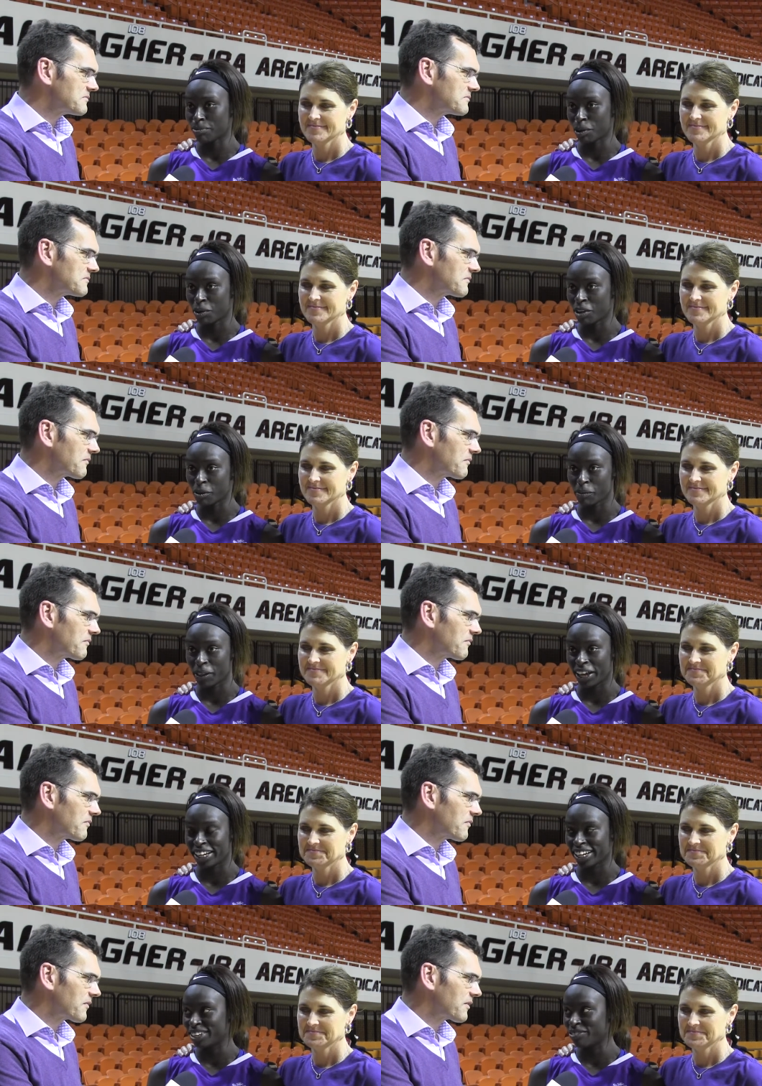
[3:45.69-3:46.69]
Speaker 1: game that we ever
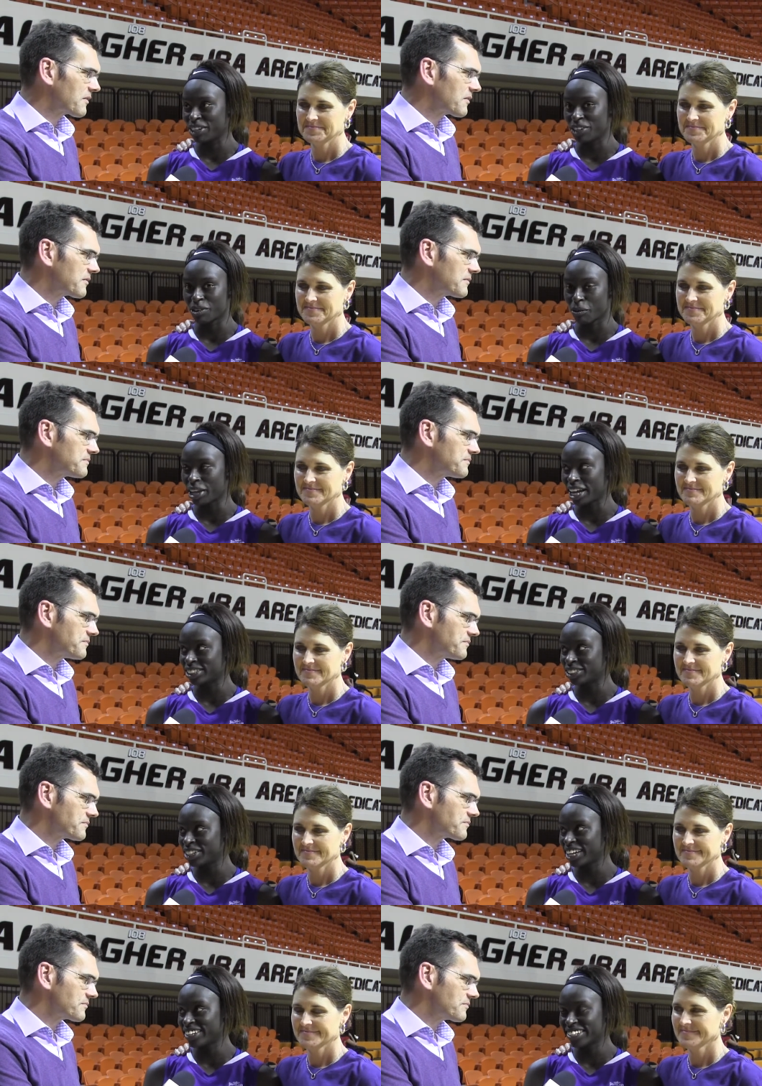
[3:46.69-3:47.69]
play, and we knew what we had to do
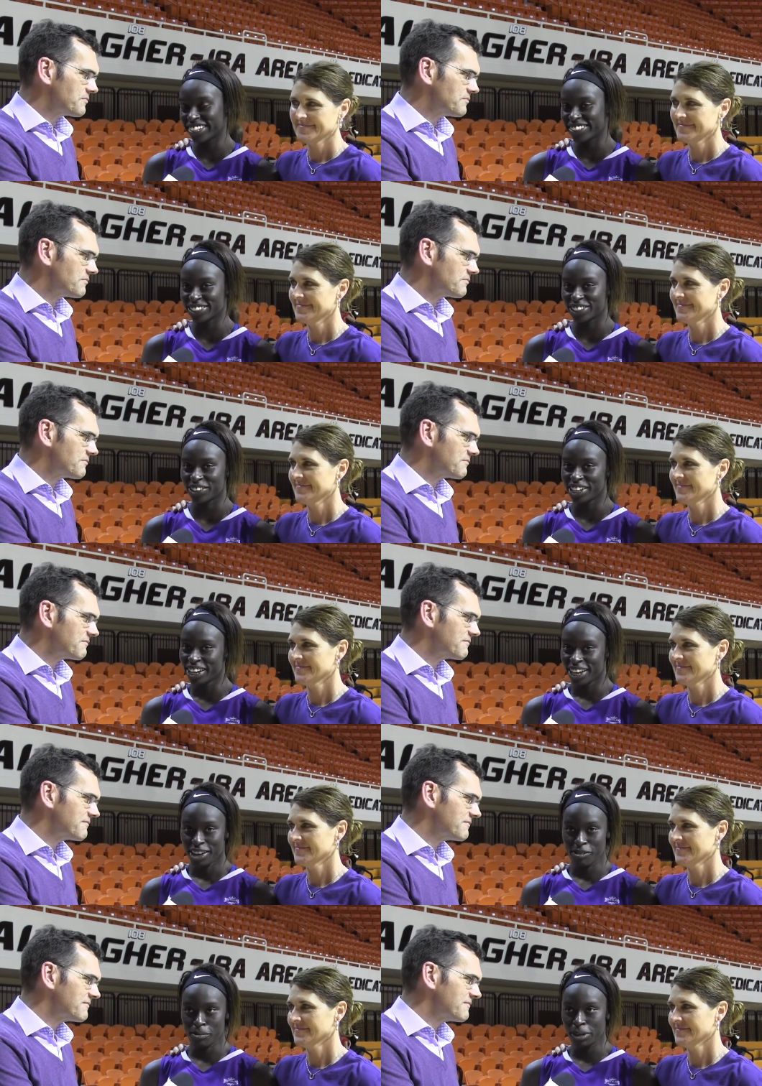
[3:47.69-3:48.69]
to get it done. So,
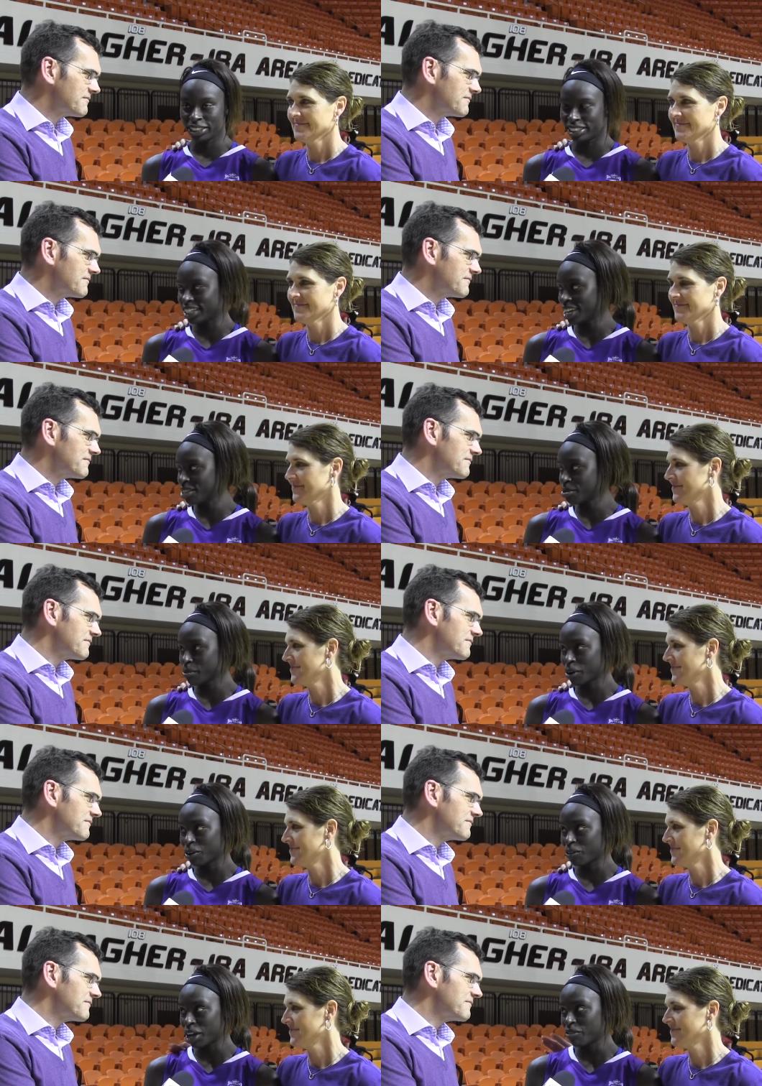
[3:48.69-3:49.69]
if it means getting the
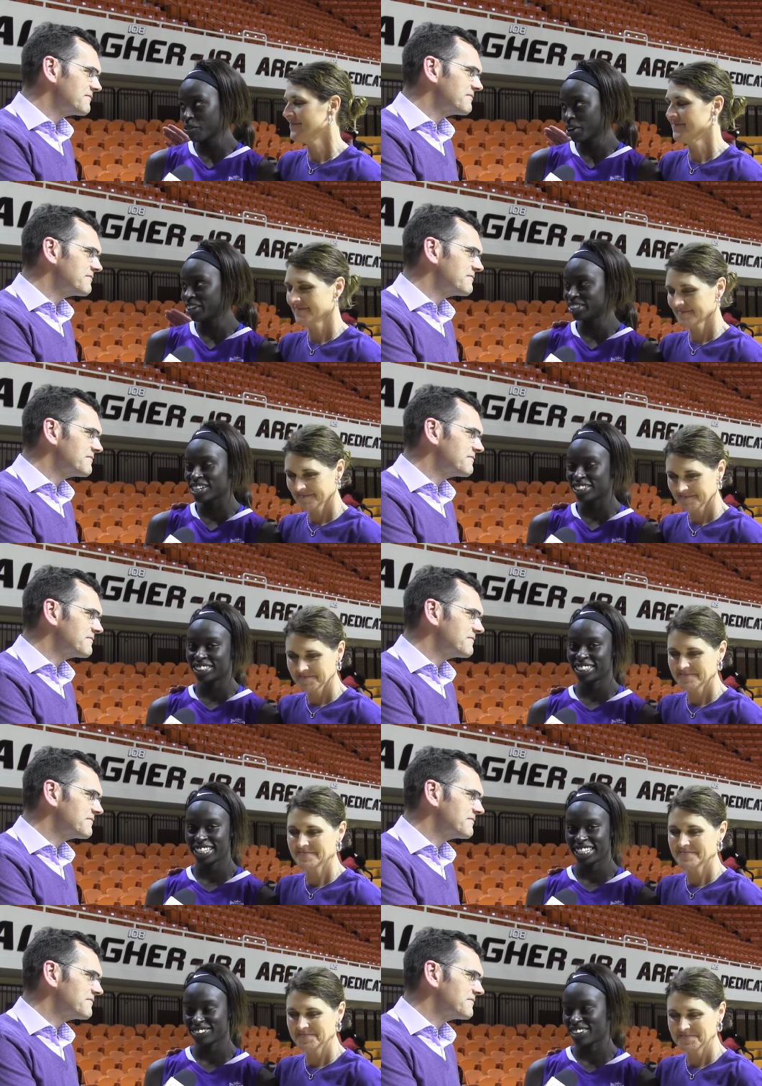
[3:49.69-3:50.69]
ball while everyone else touches
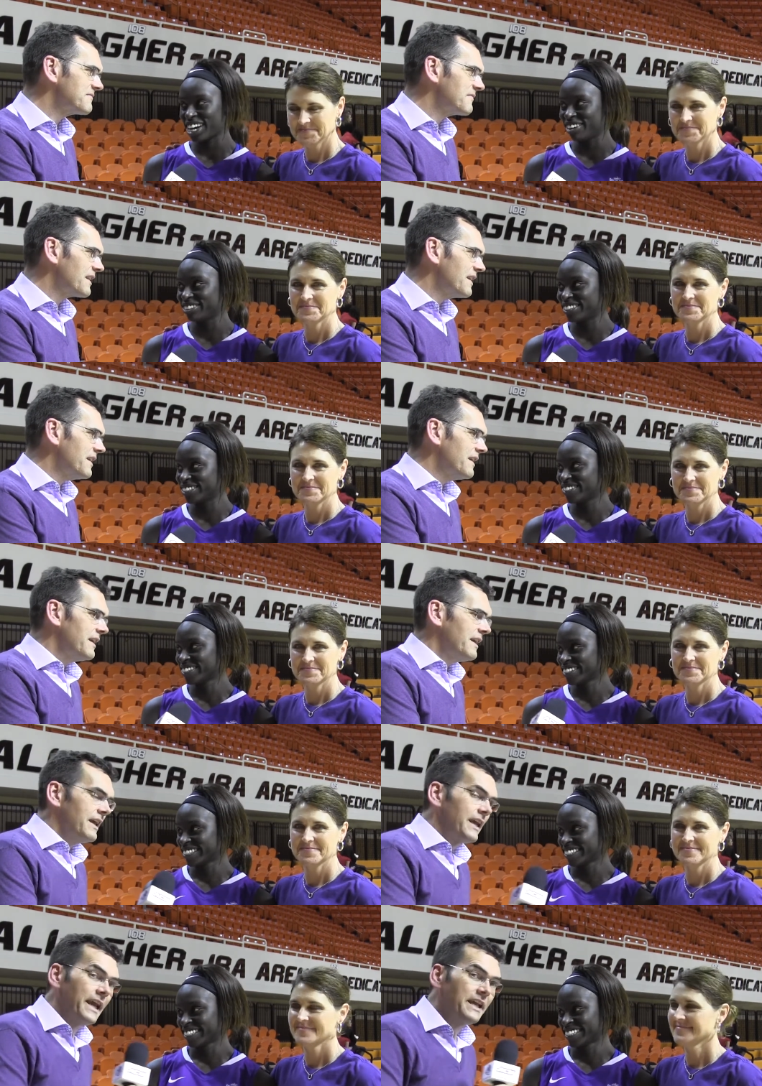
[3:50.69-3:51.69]
it, that's what I have to do.
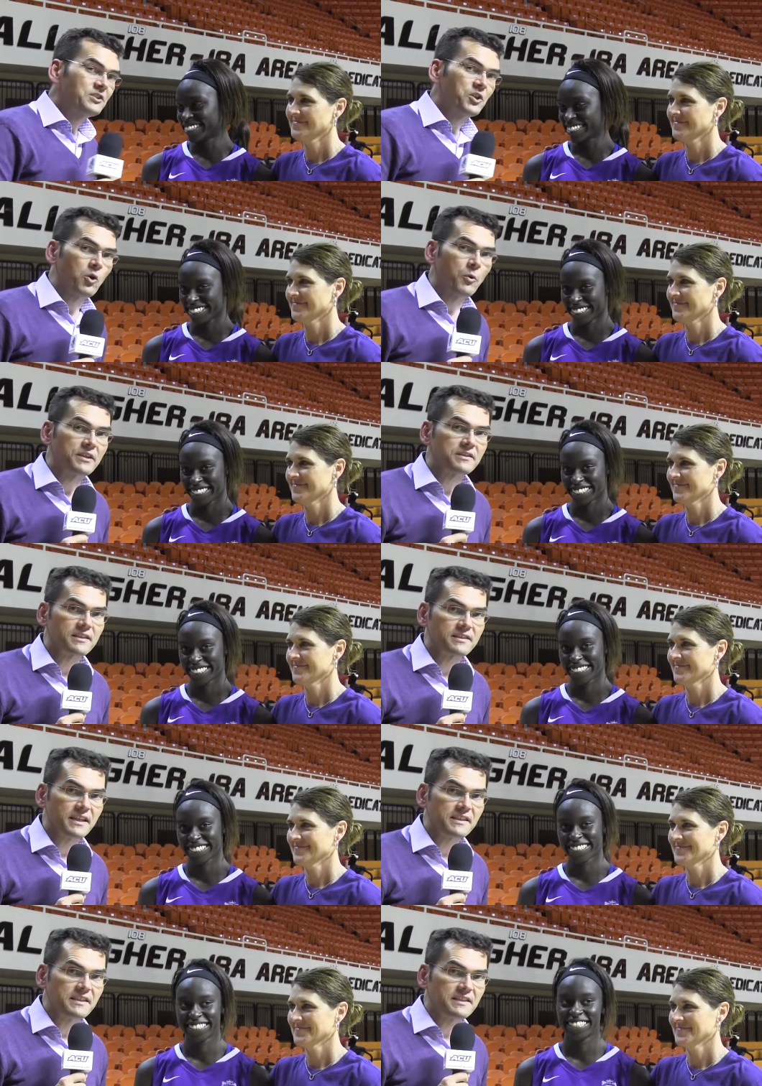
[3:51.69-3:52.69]
Speaker 2: ACU wins at
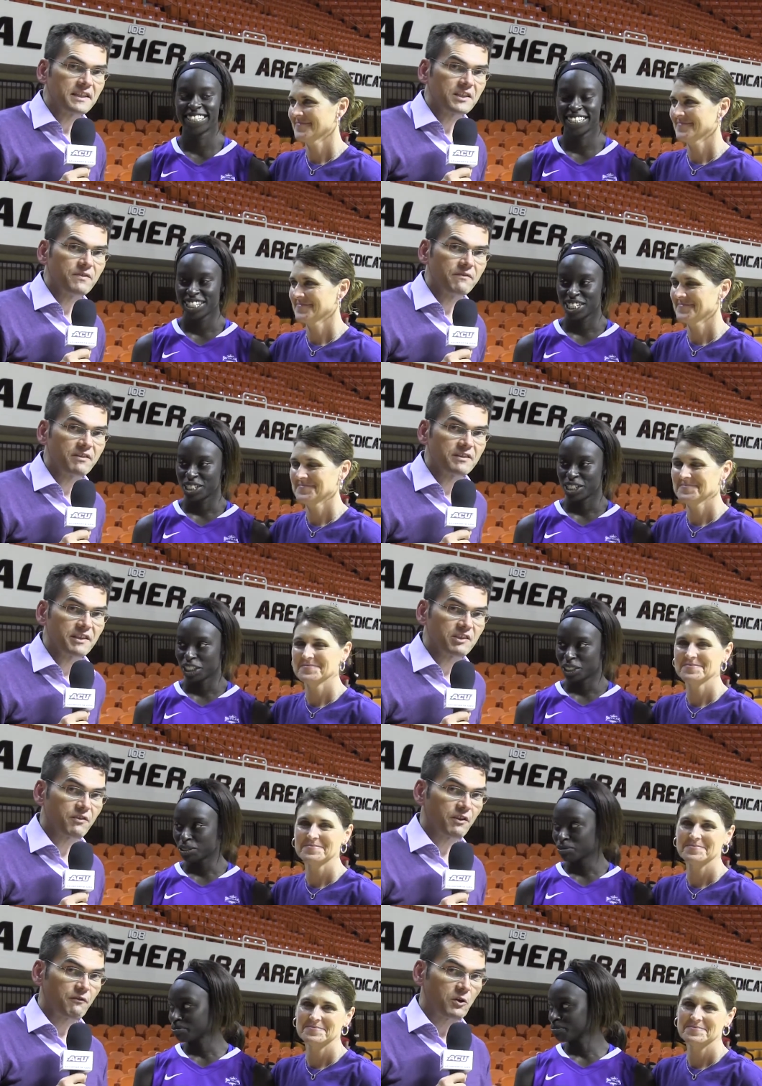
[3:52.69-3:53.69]
66 56
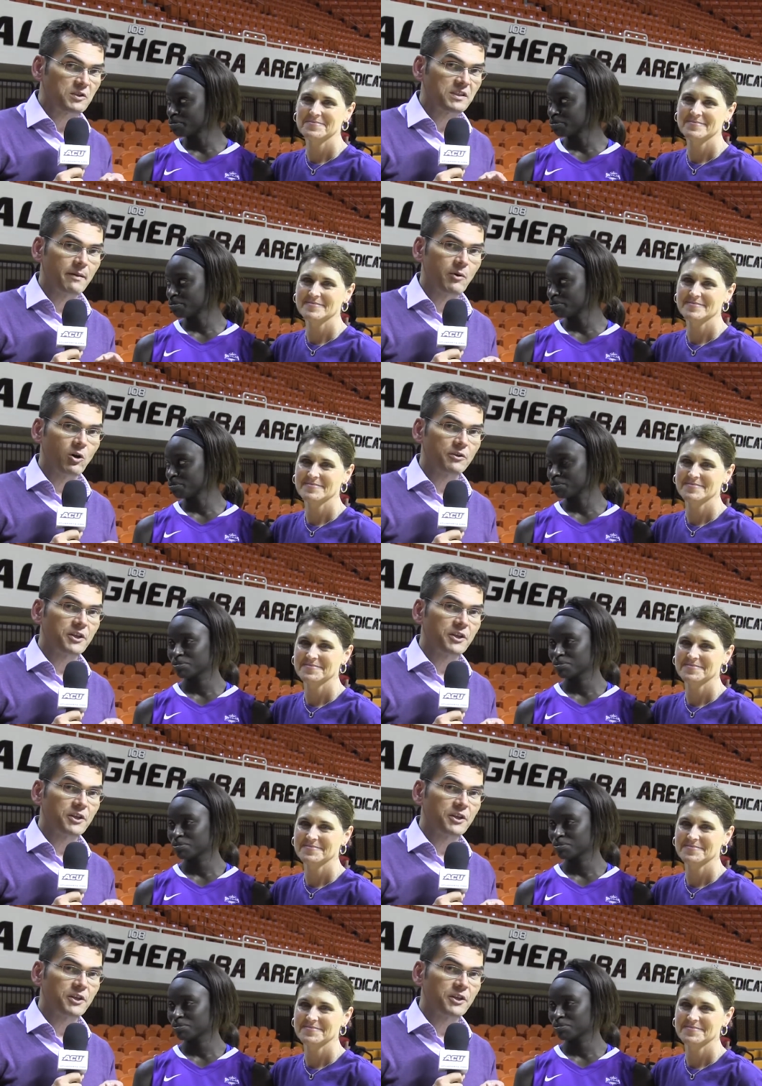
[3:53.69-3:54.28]
for the first time all